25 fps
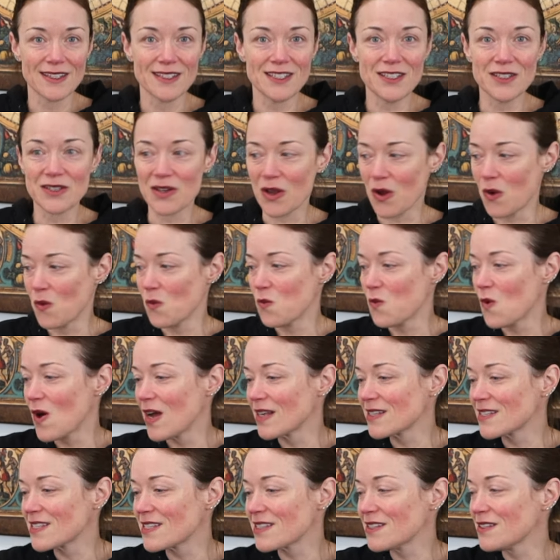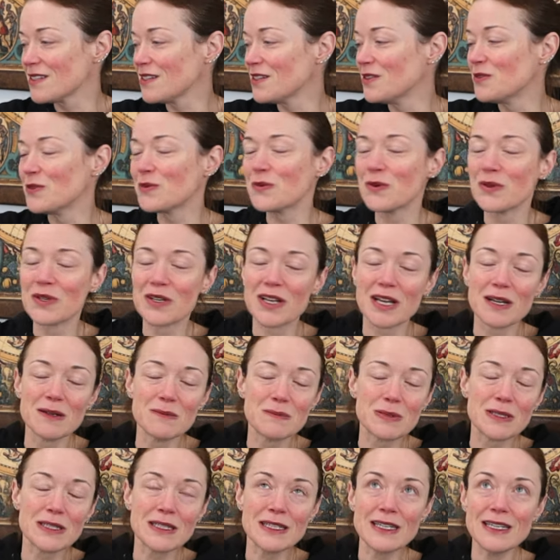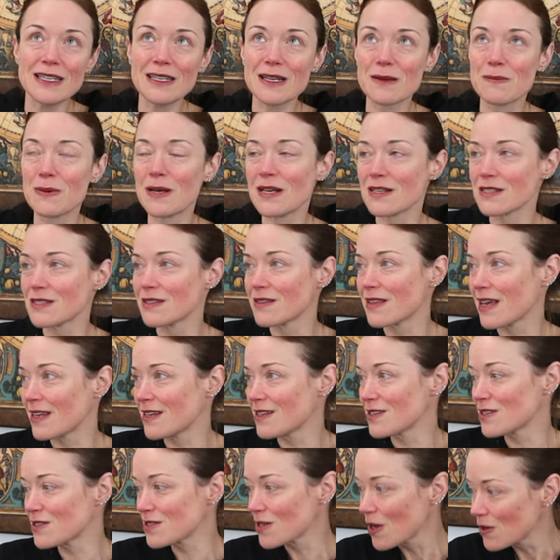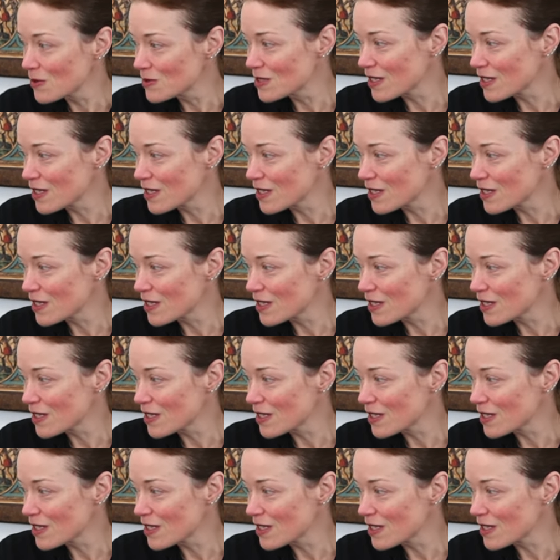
you know, once you complete a puzzle that is so